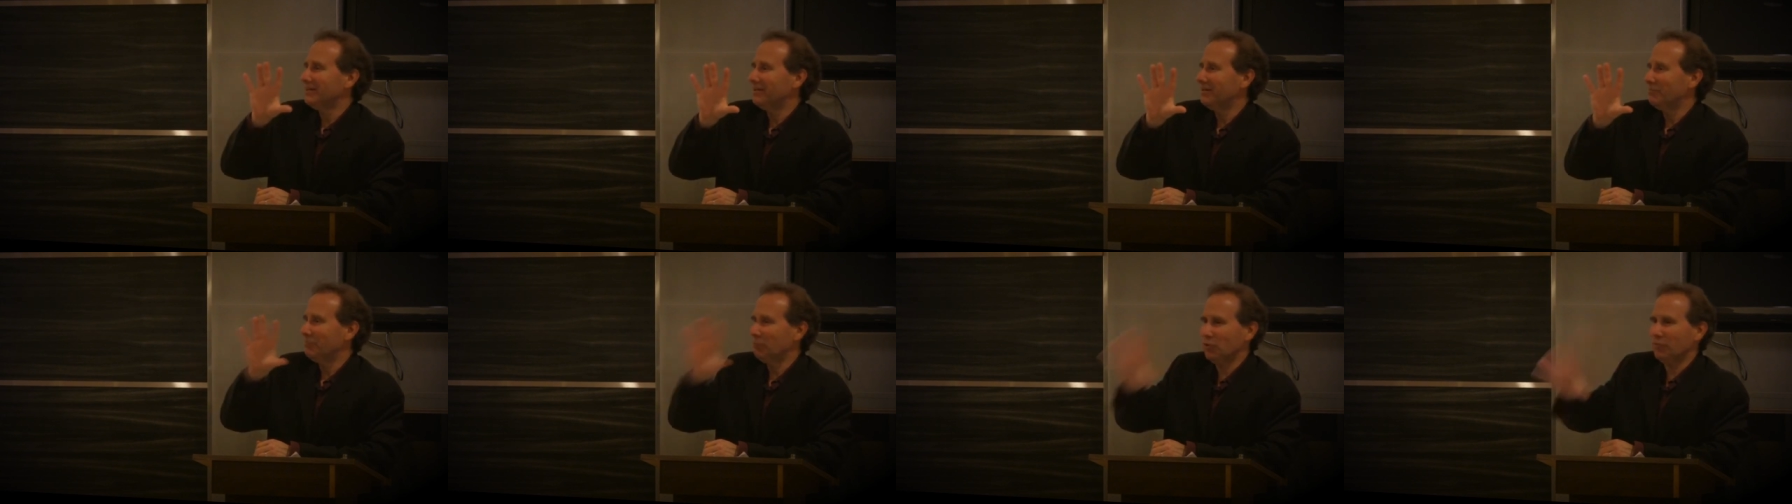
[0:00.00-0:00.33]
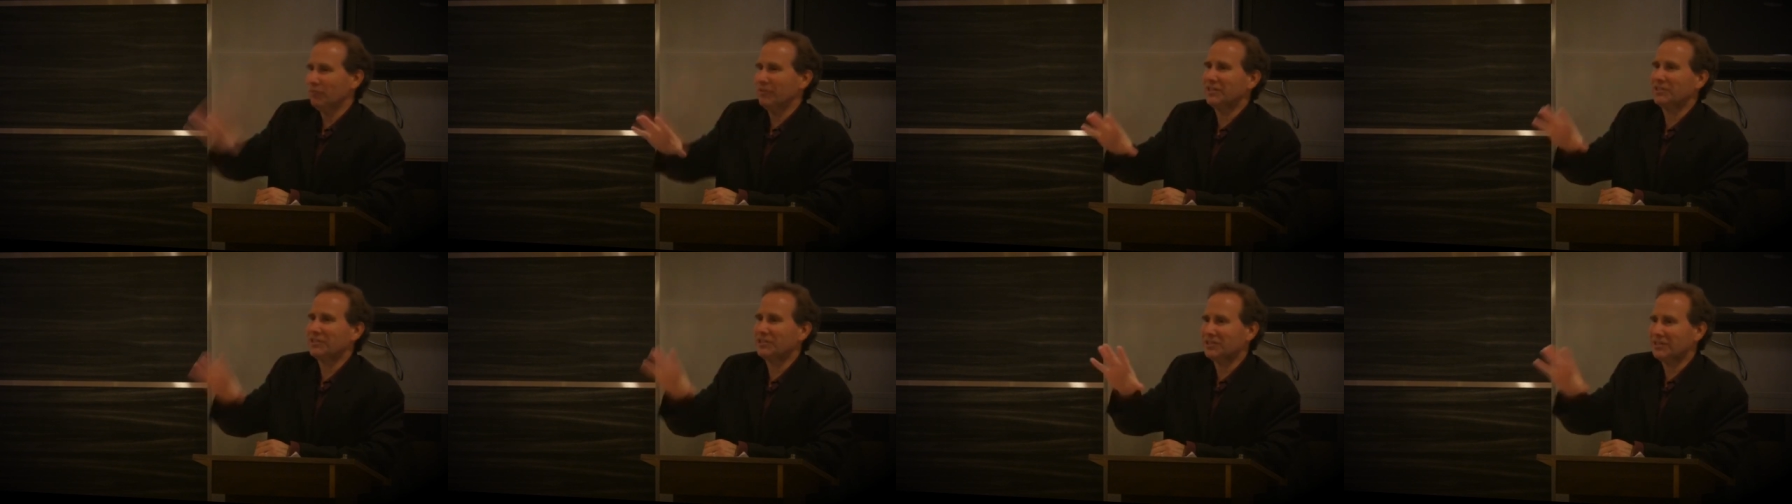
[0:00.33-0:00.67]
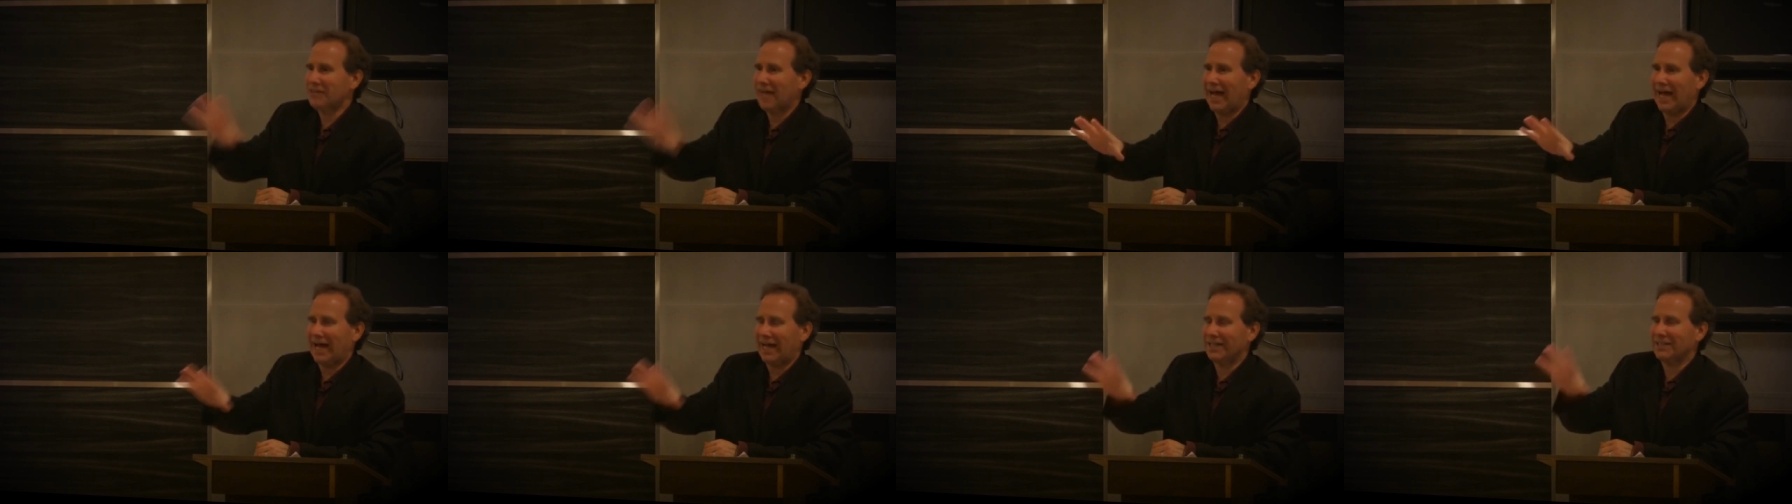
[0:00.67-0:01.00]
The movie
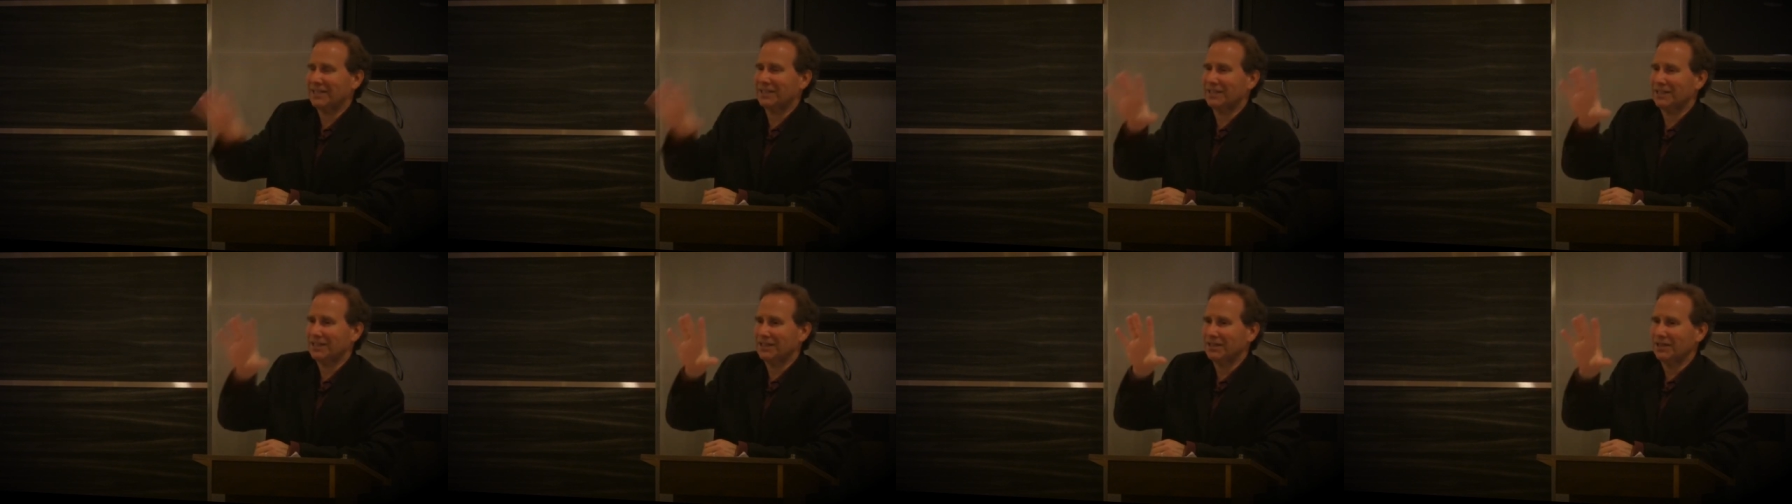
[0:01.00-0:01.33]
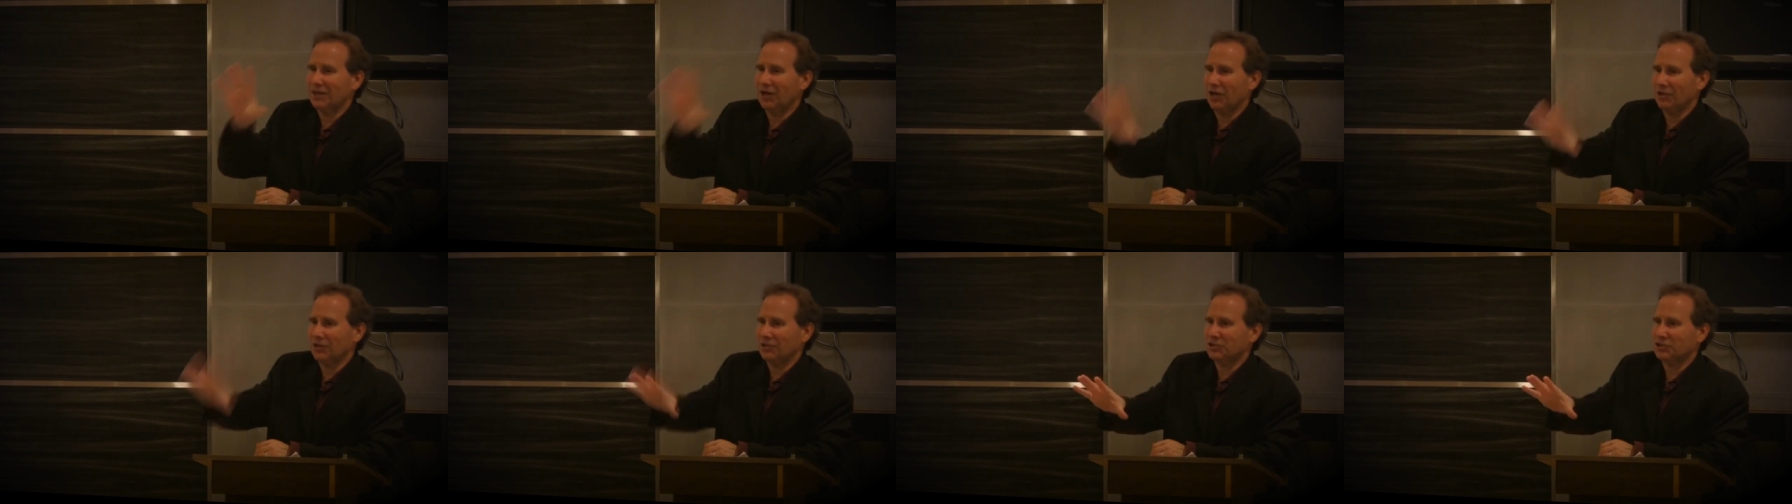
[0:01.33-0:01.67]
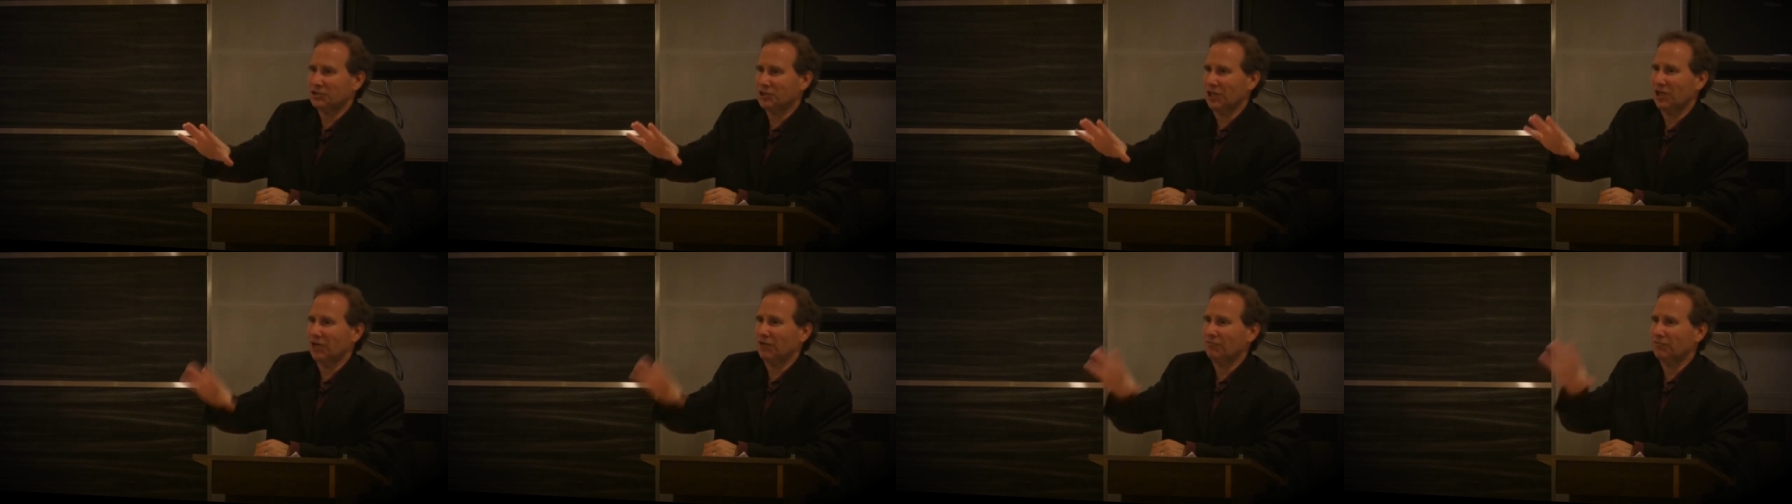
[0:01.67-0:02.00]
sat on the
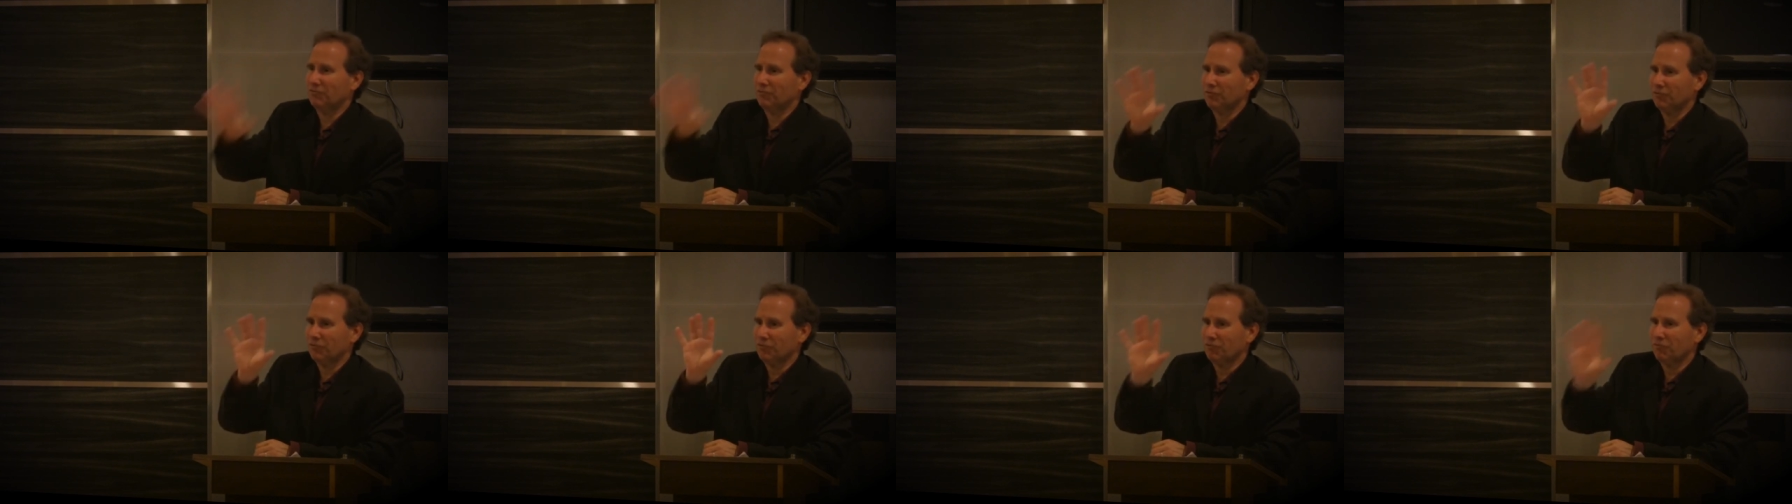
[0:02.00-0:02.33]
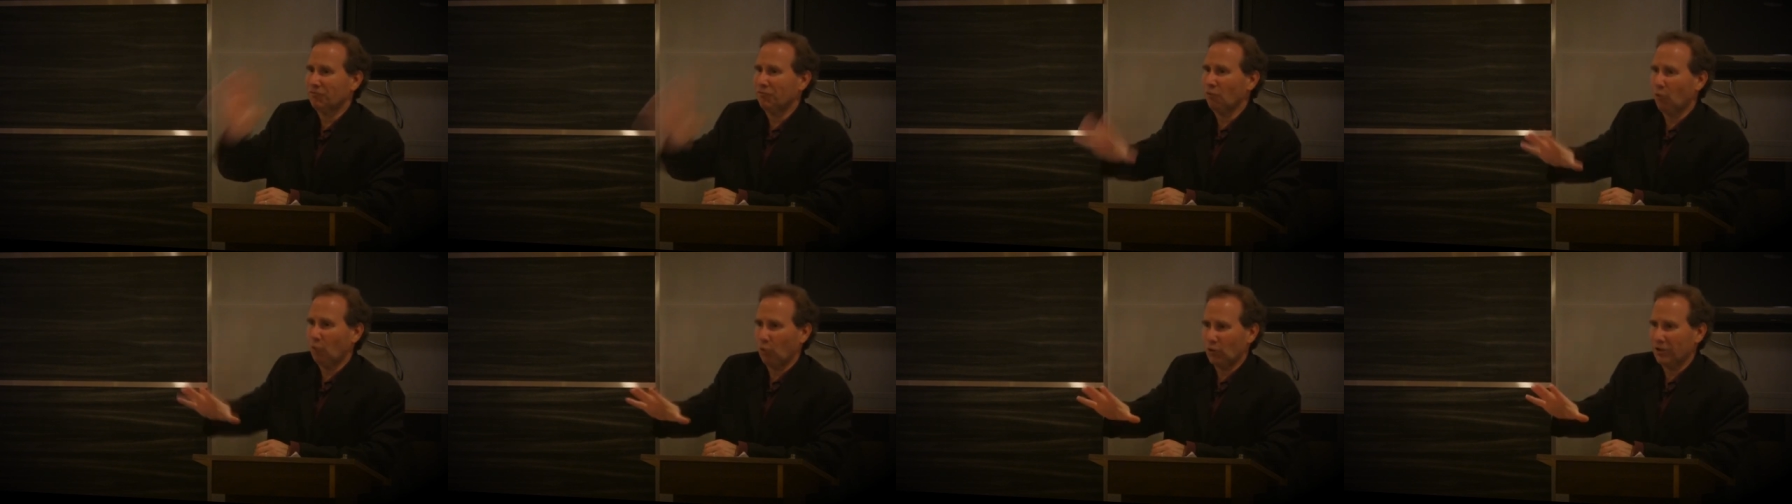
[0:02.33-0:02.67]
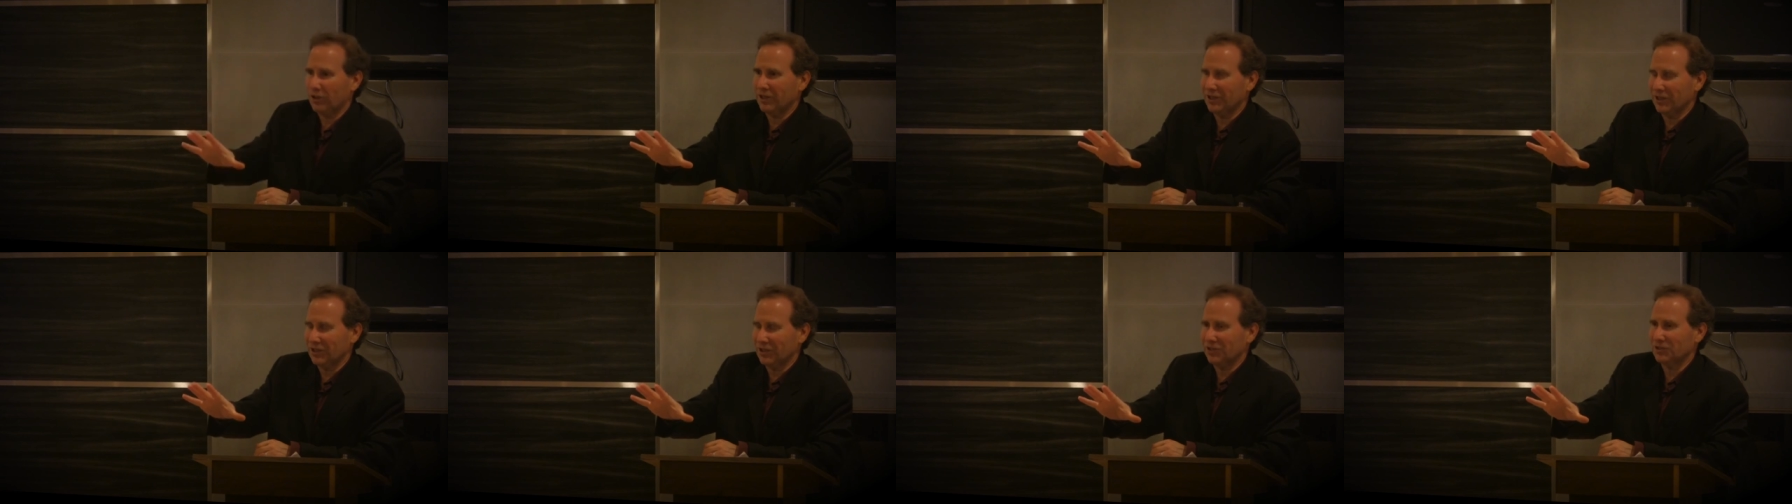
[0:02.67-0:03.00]
shelf for
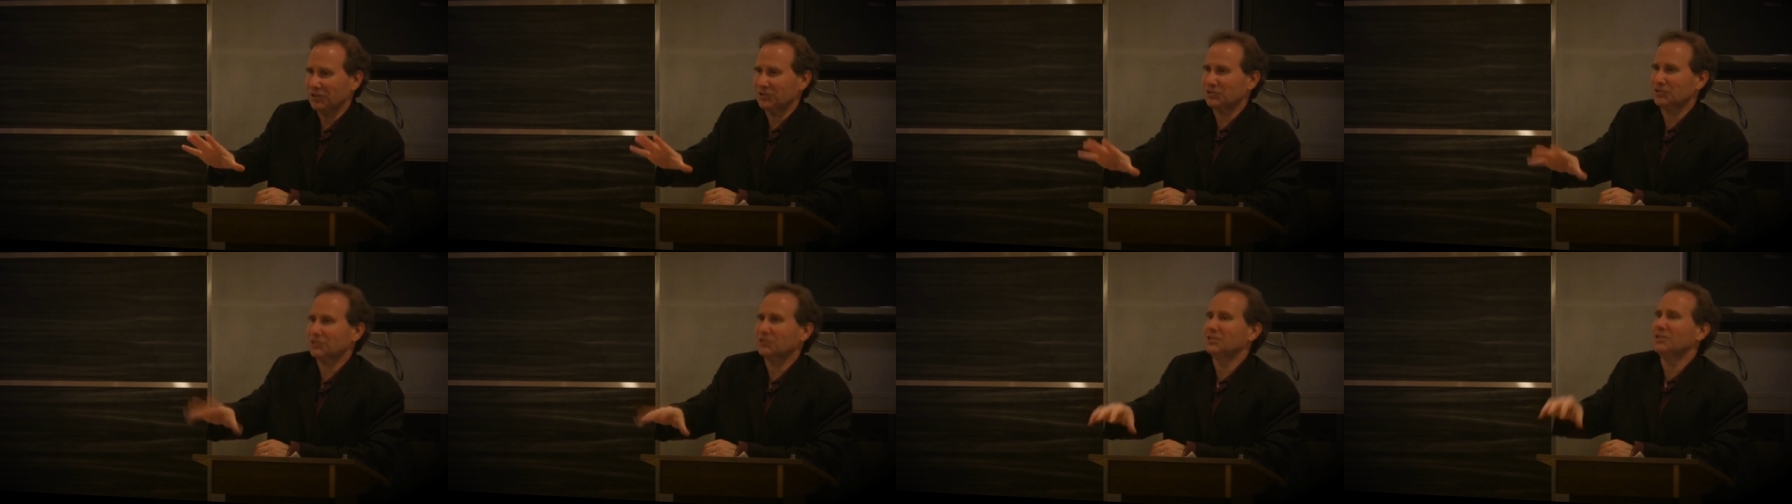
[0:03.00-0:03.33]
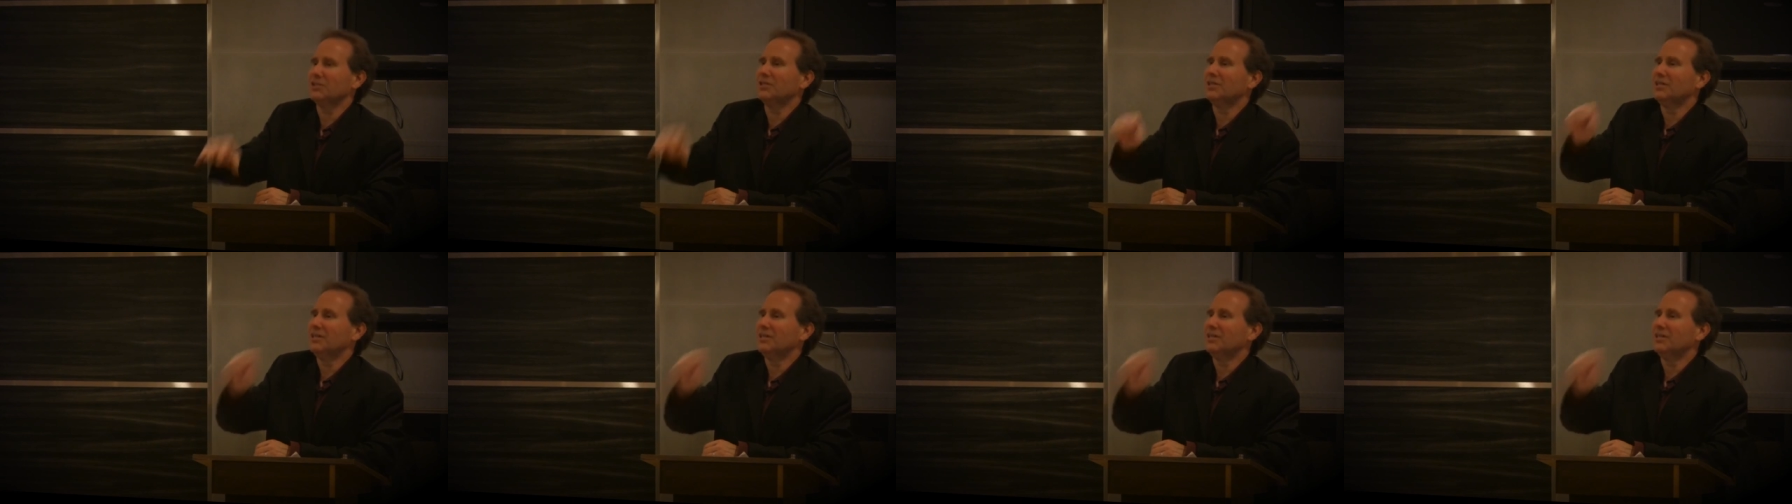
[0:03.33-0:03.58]
four years.